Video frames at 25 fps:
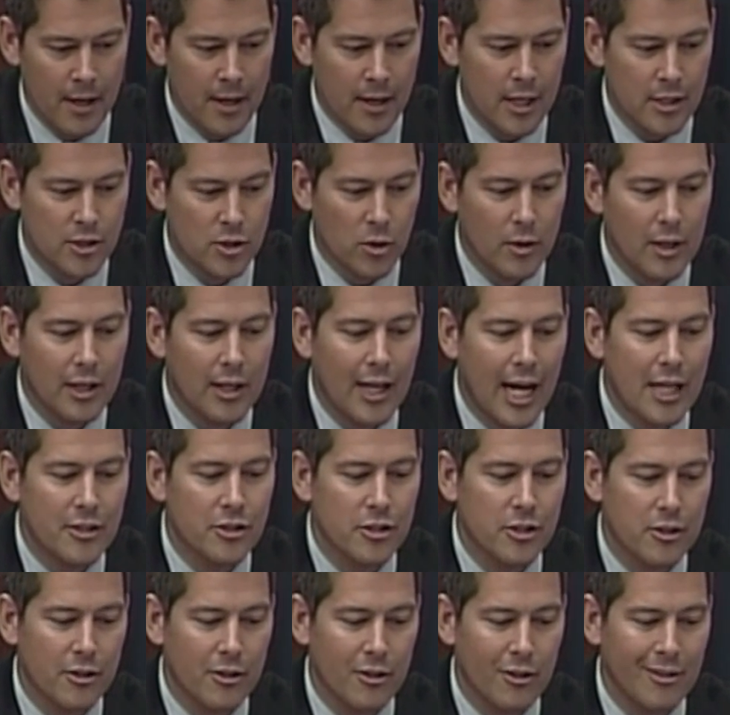It's only
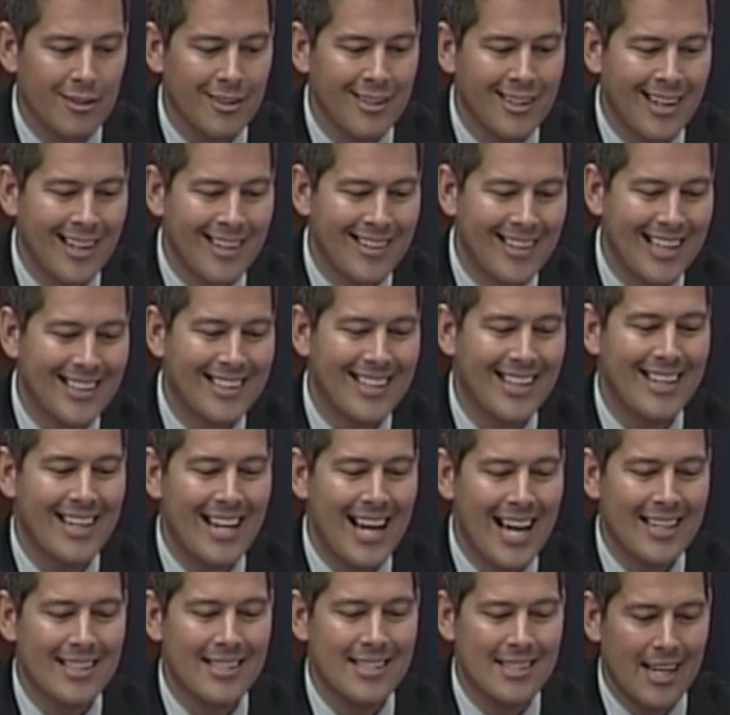logical that the
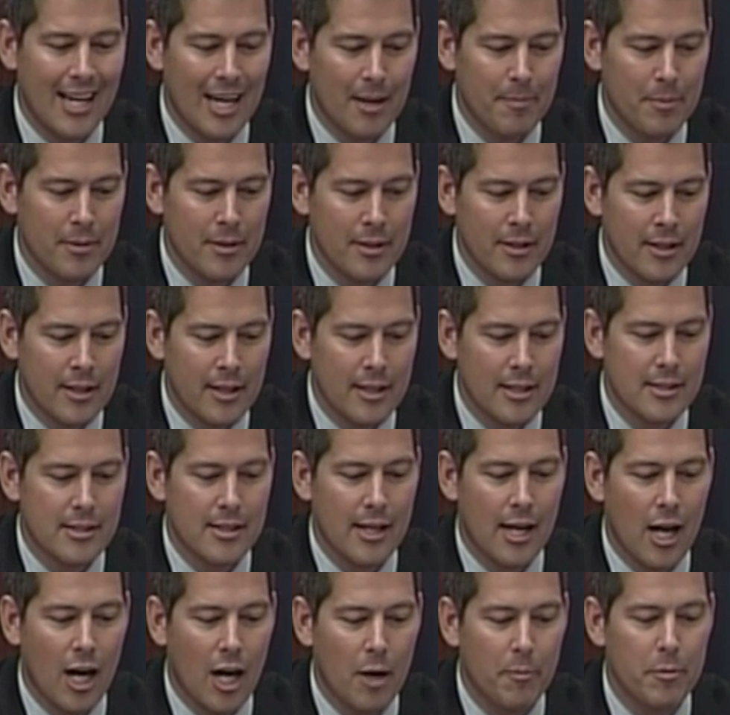next step is
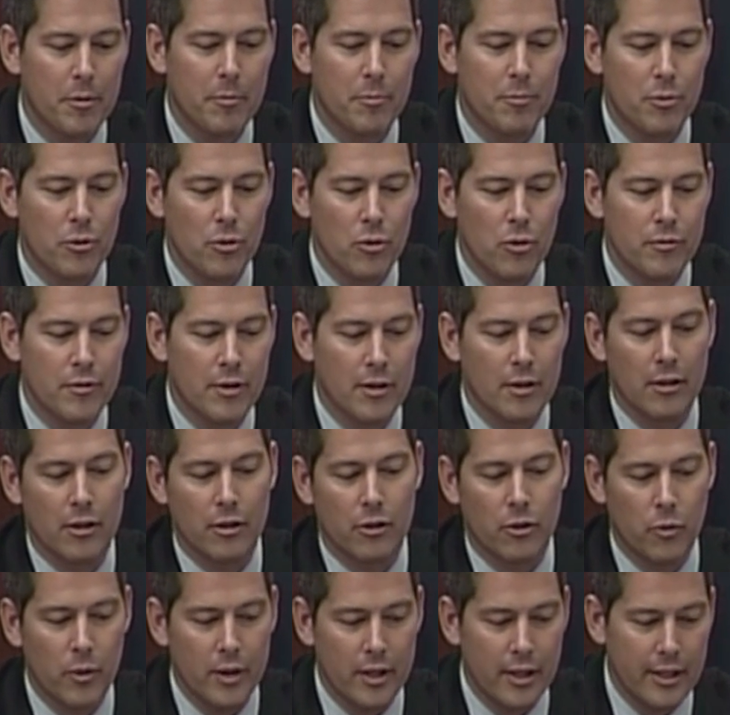to help improve the
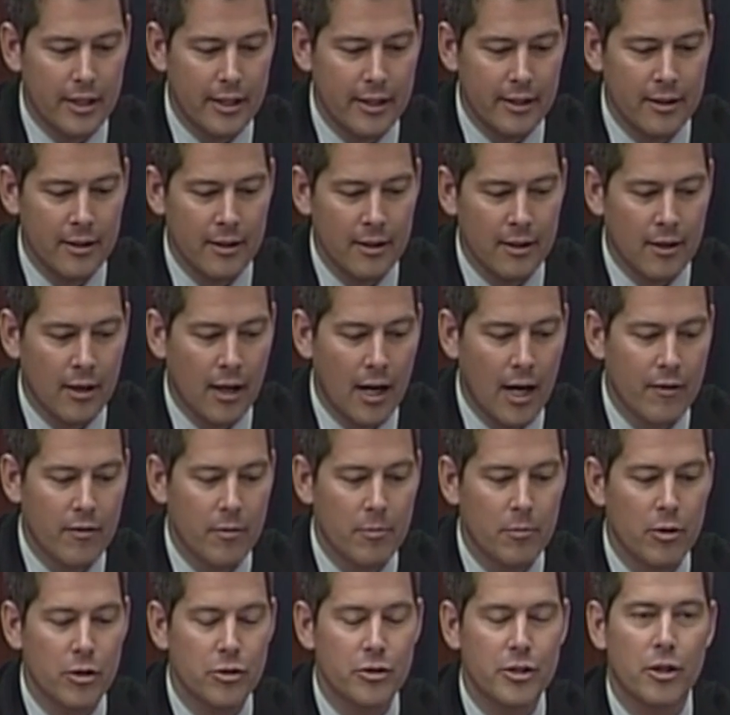liquidity of
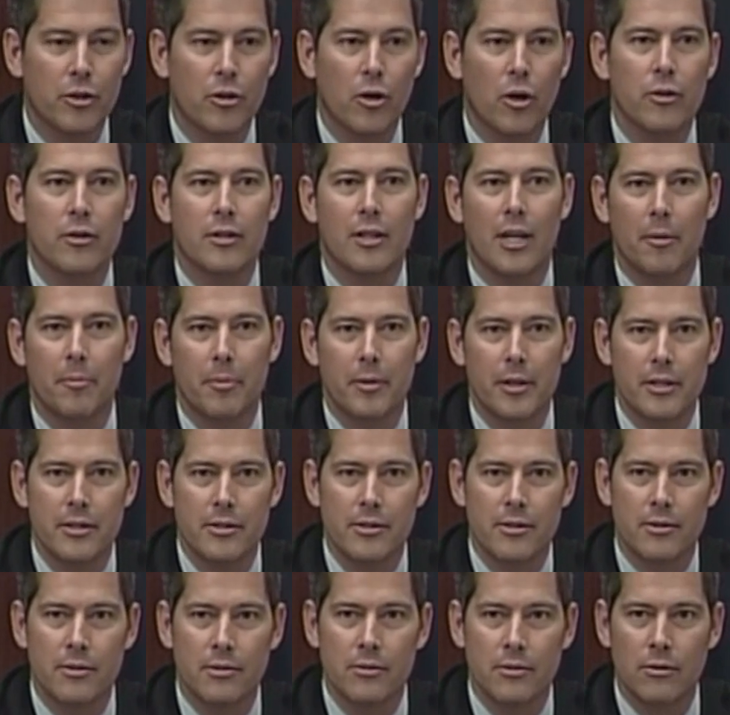emerging growth
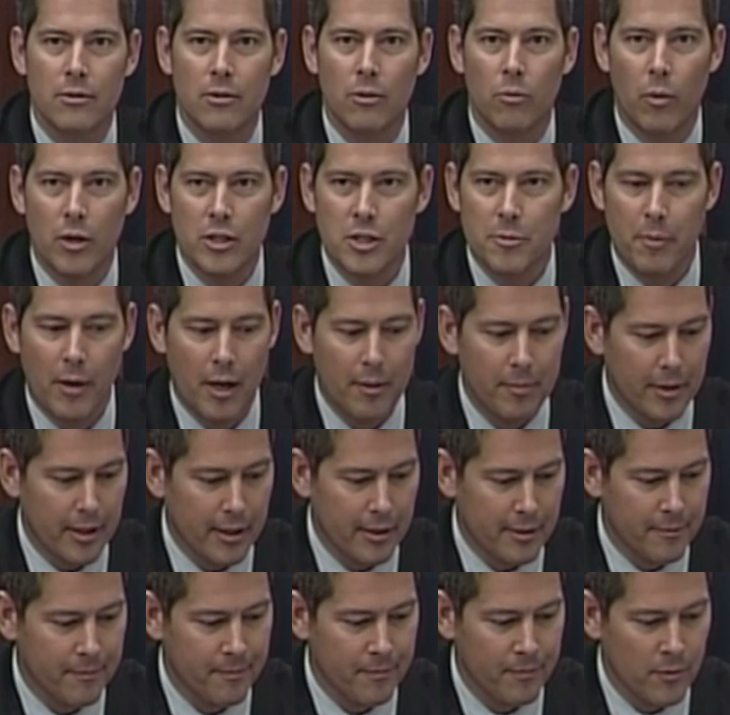companies once
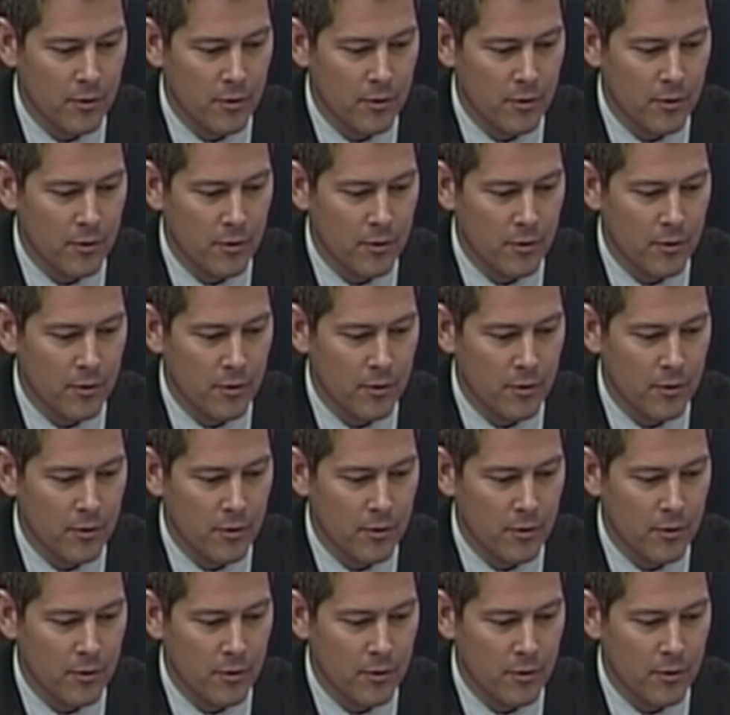public.